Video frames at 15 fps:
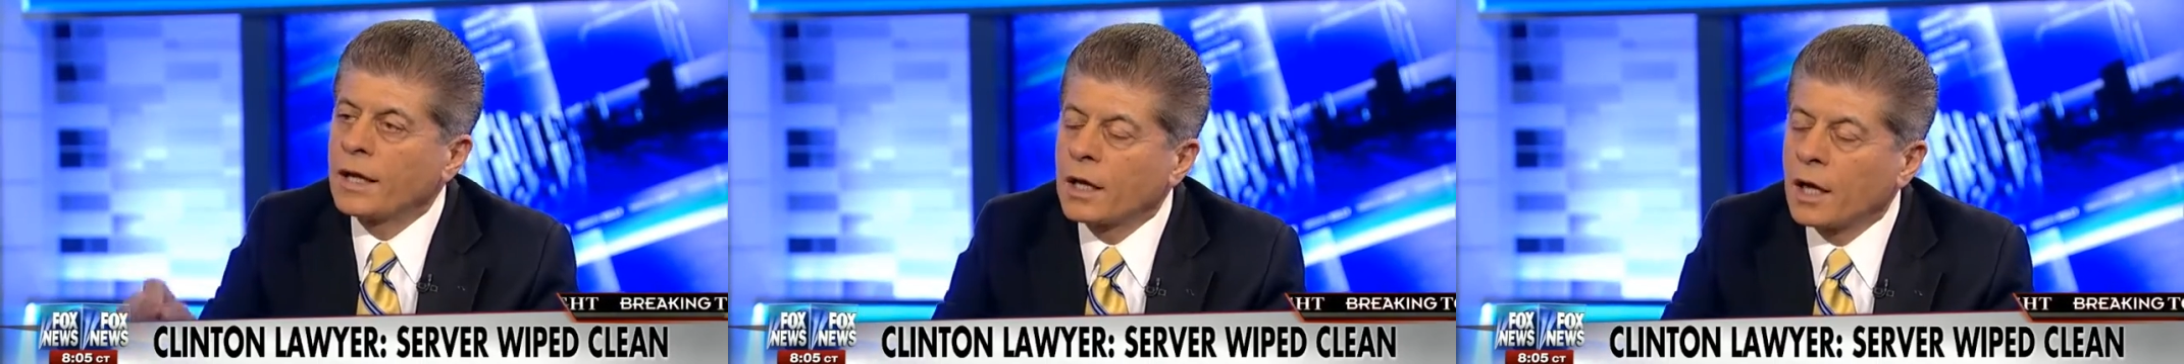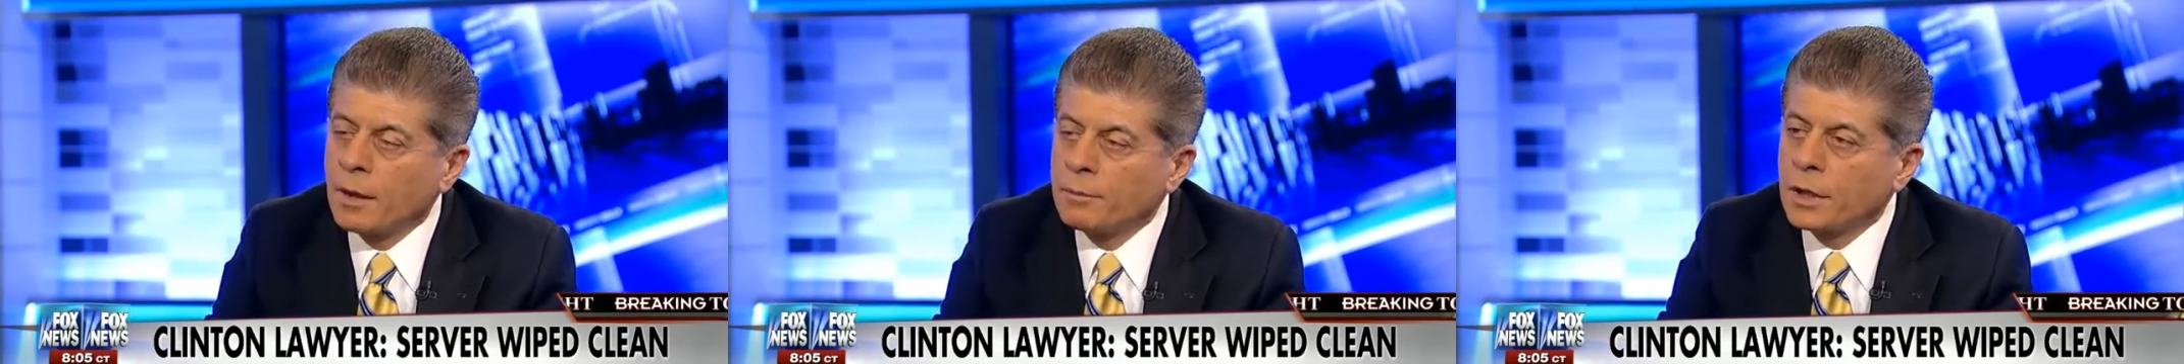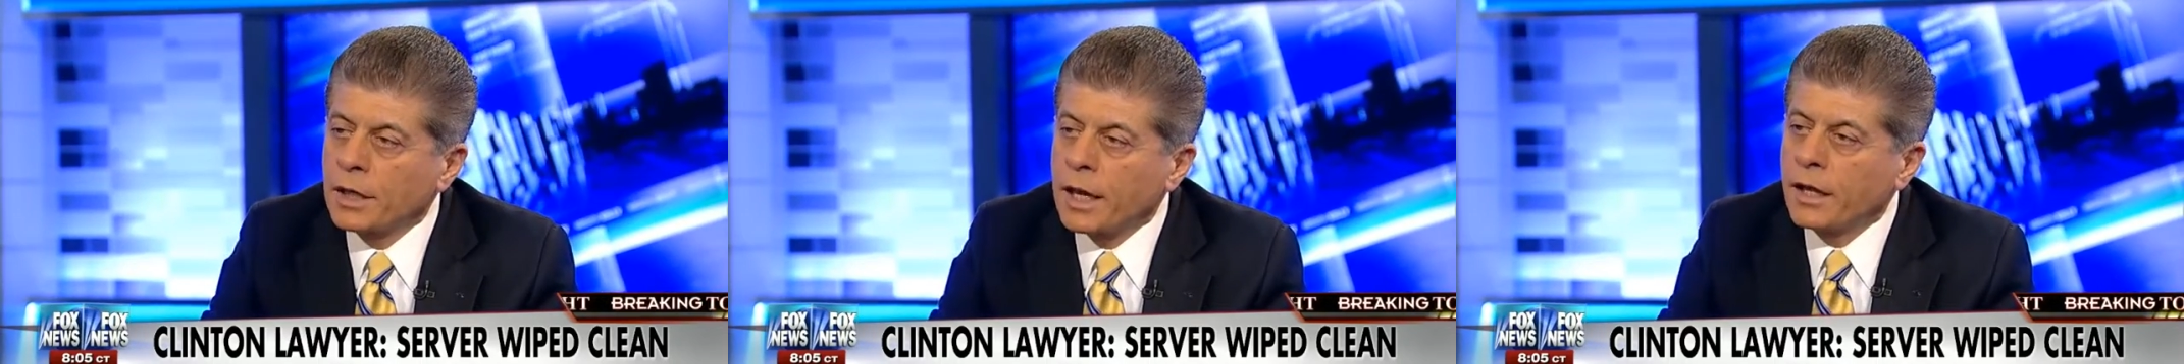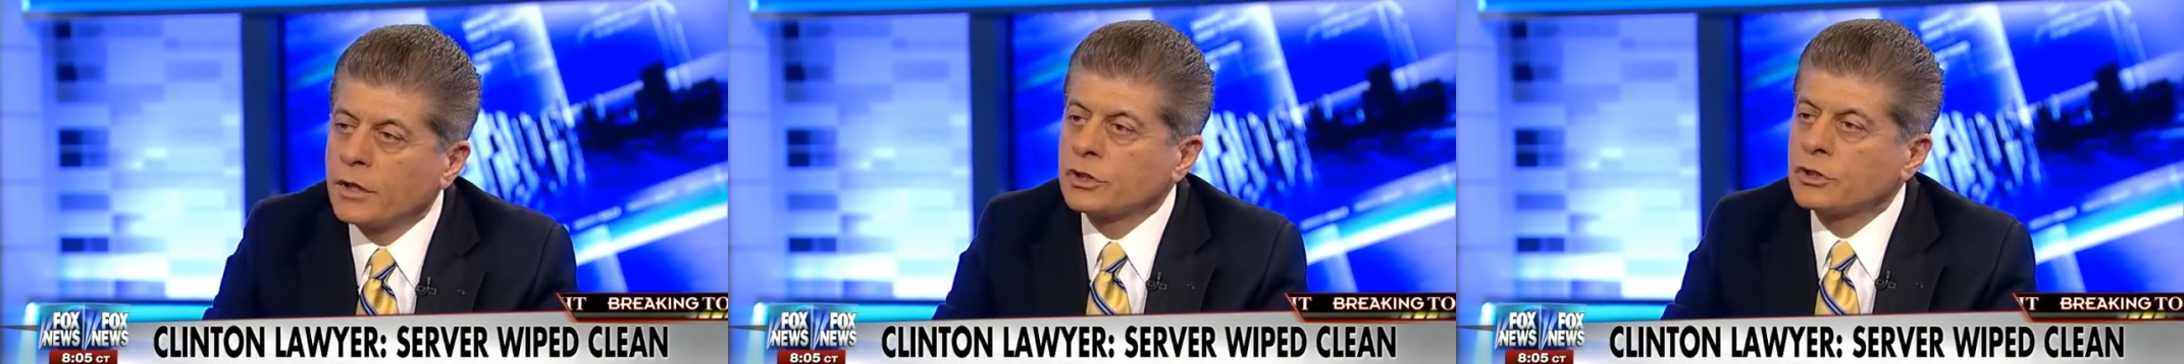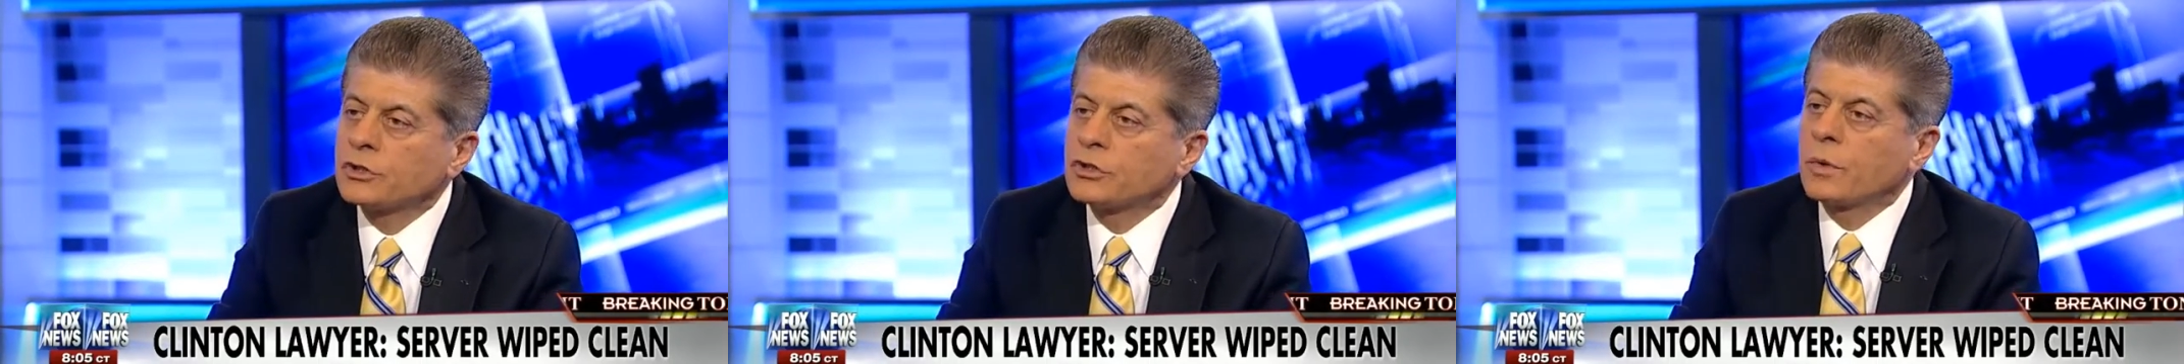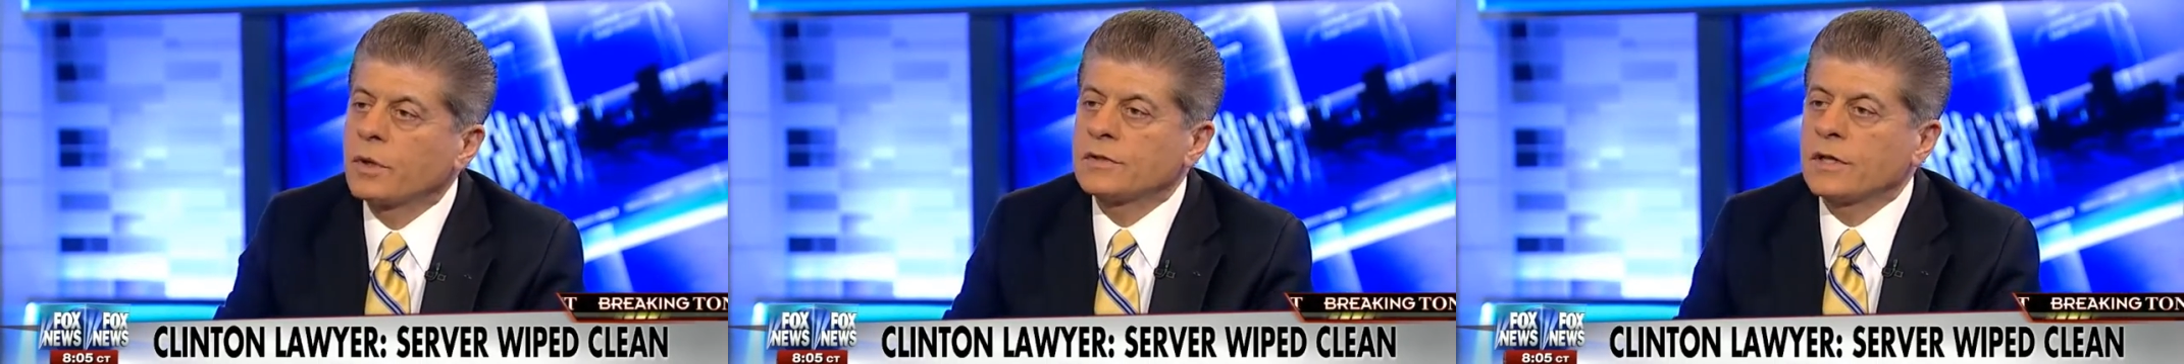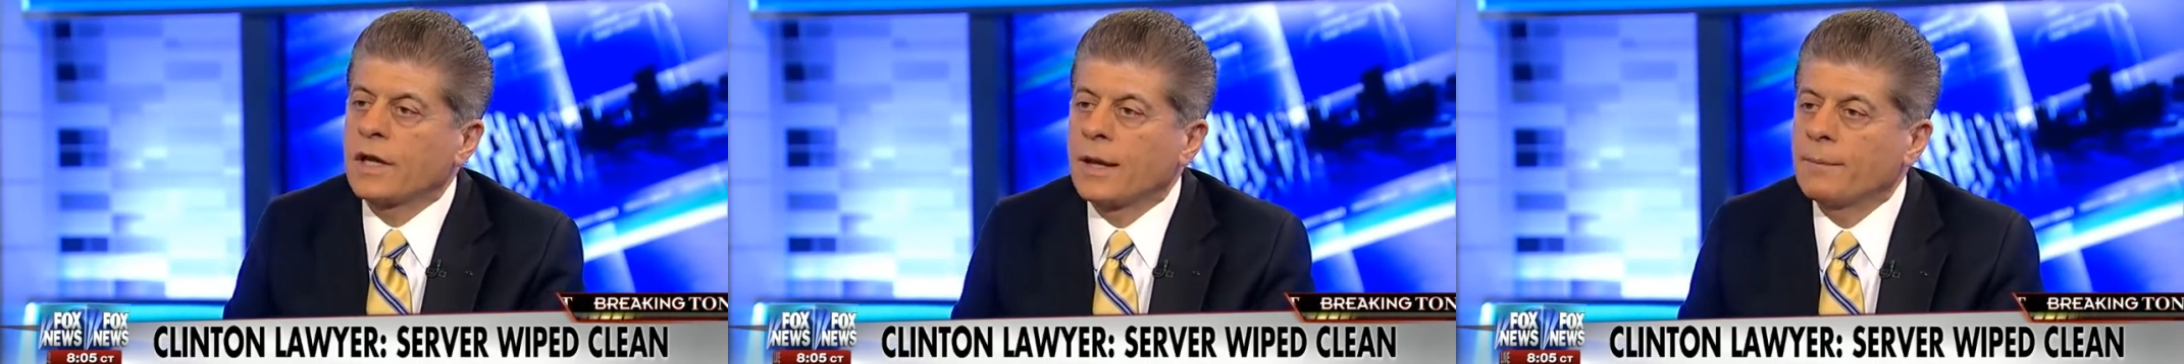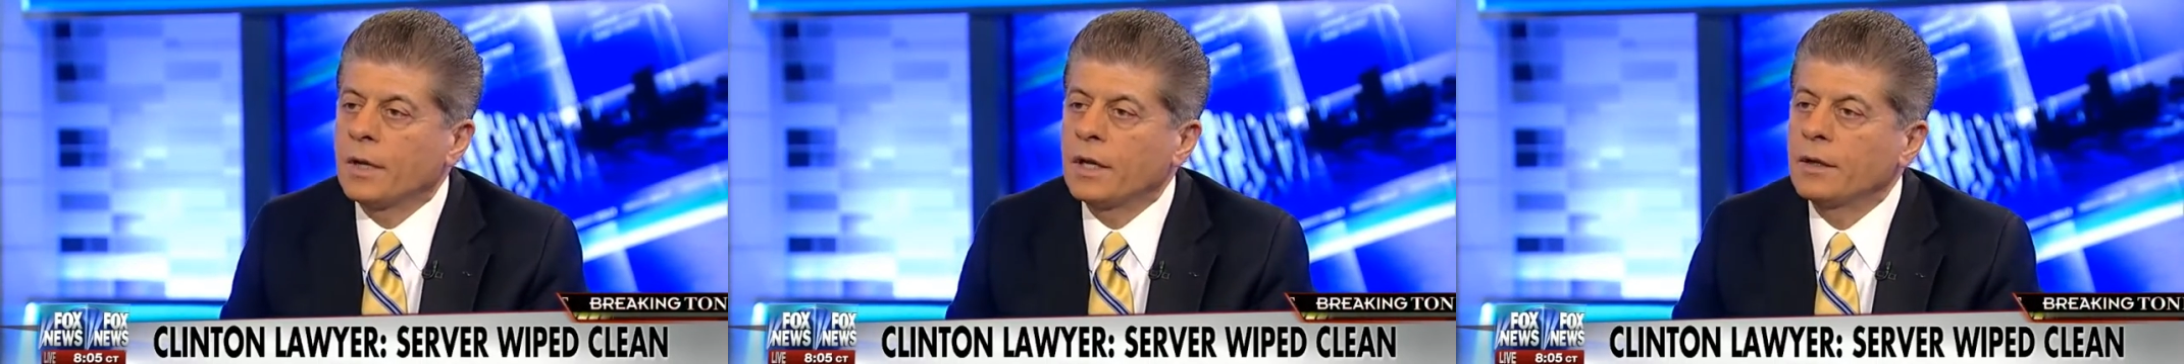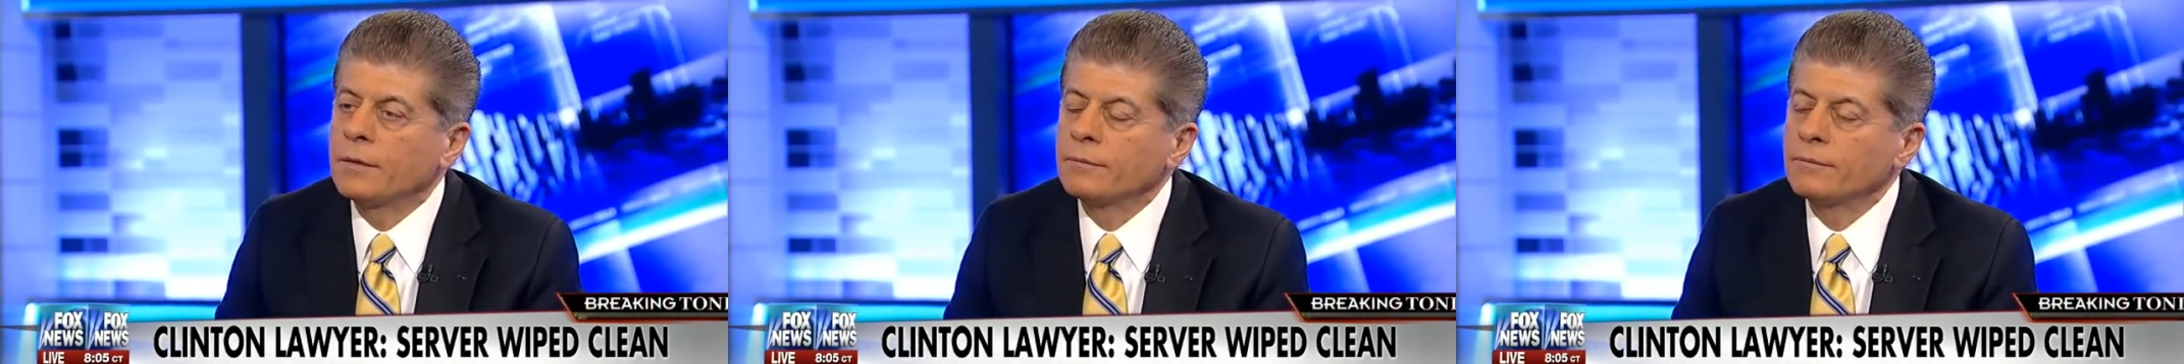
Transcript: and an obligation to examine.